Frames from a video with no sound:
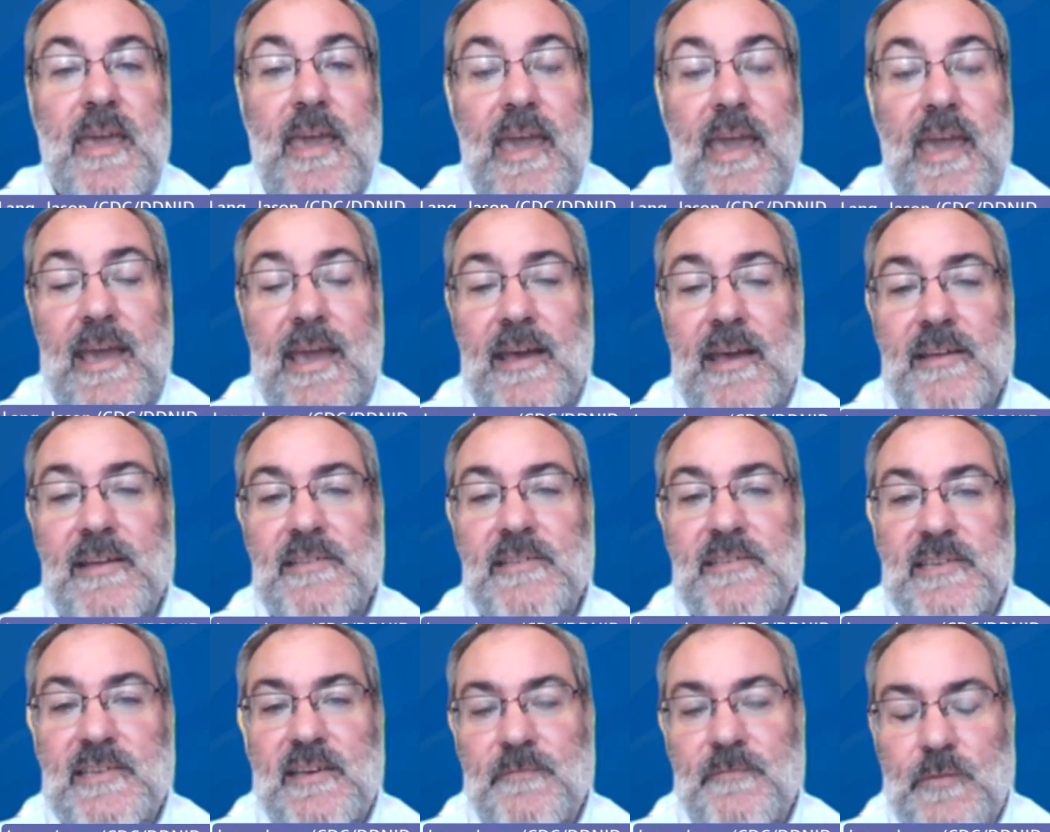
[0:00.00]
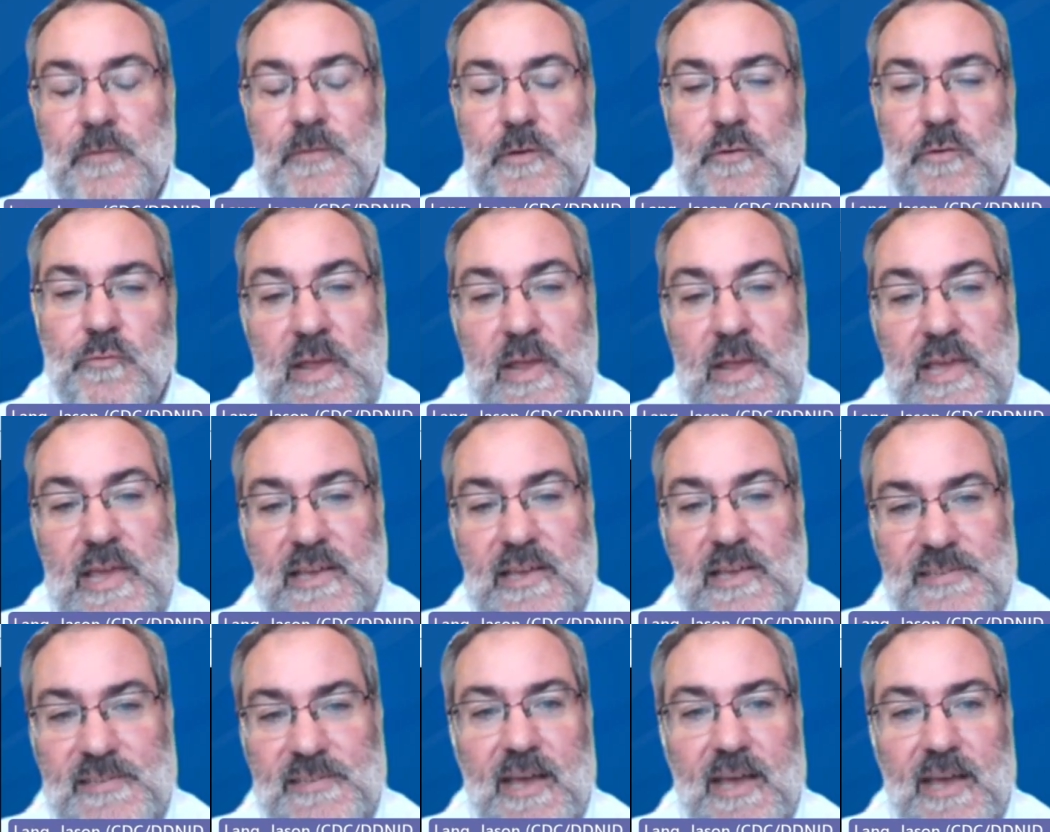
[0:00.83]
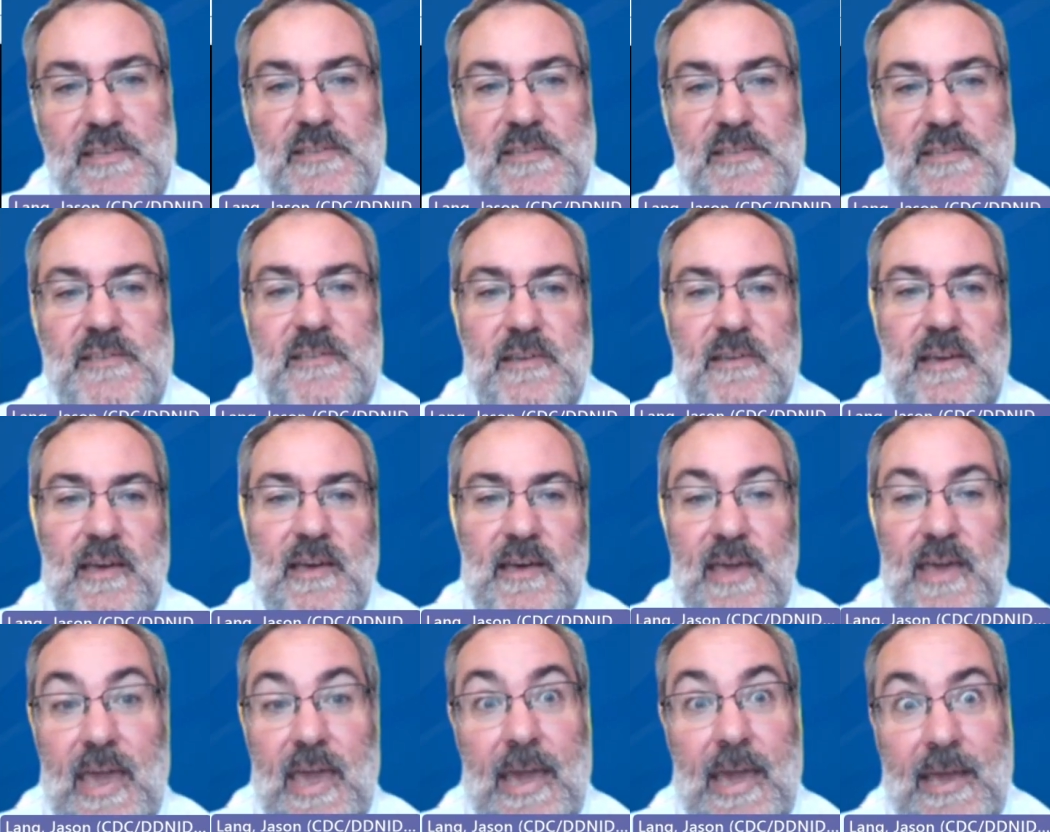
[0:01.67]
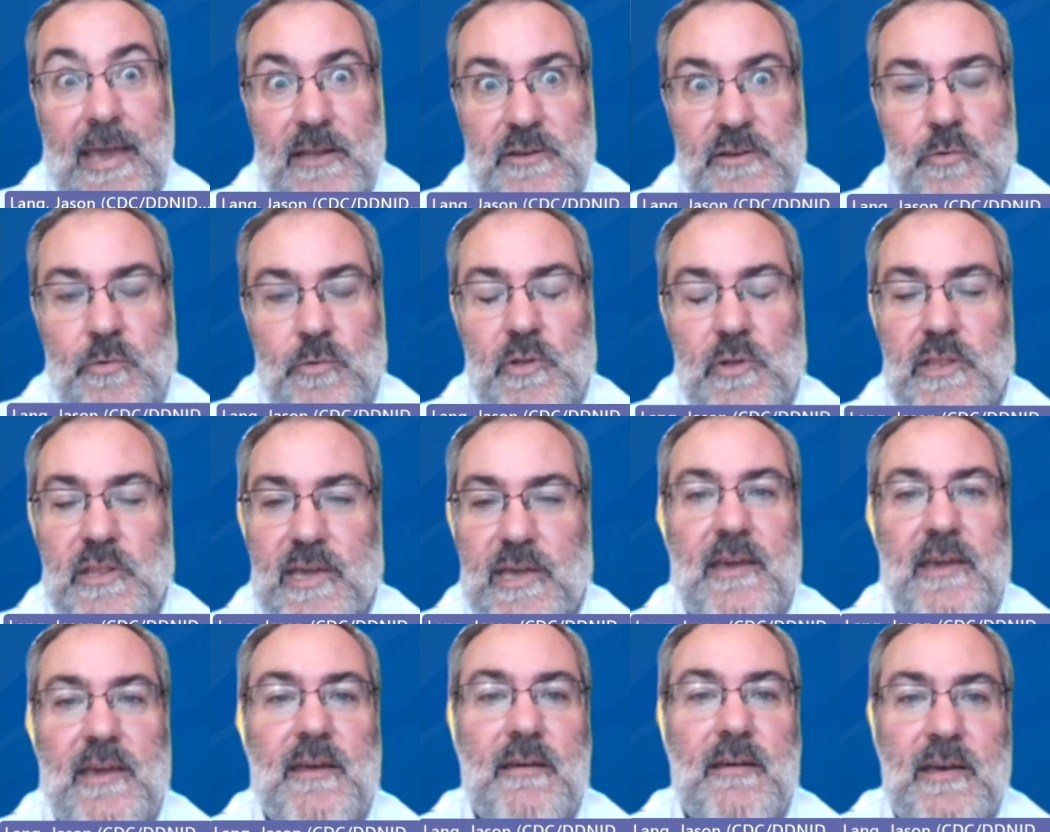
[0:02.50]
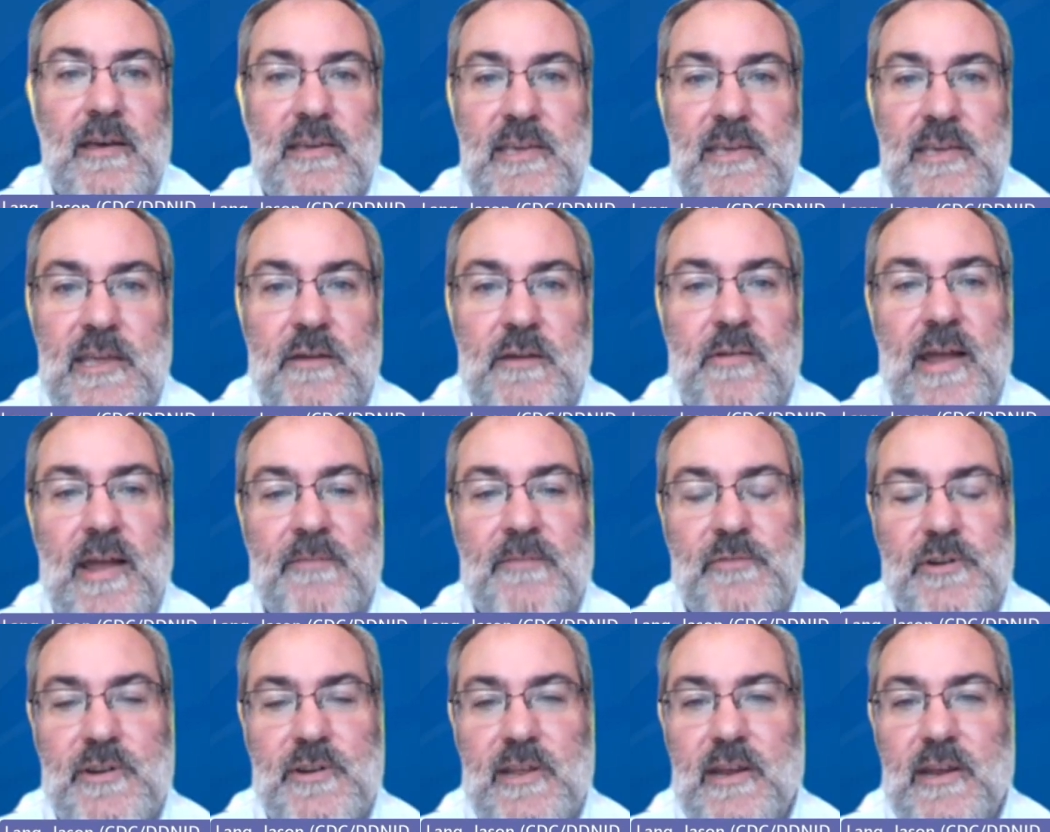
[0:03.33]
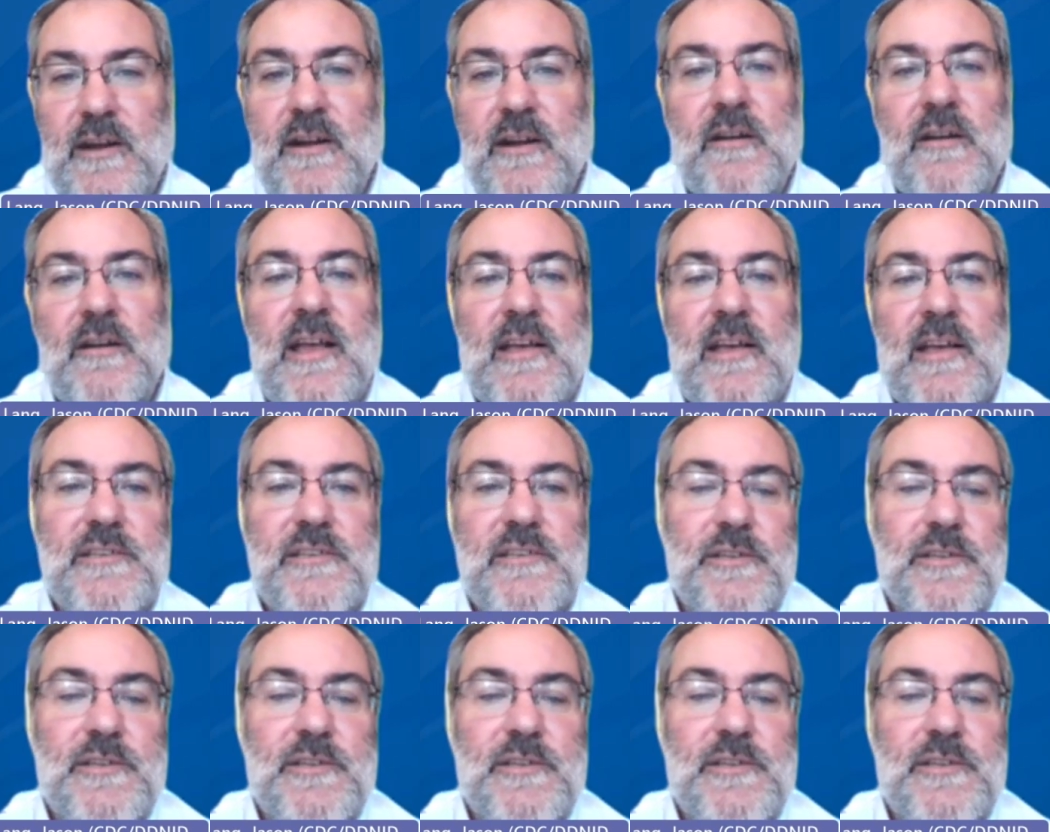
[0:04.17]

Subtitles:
And if you reassess annually, year after year,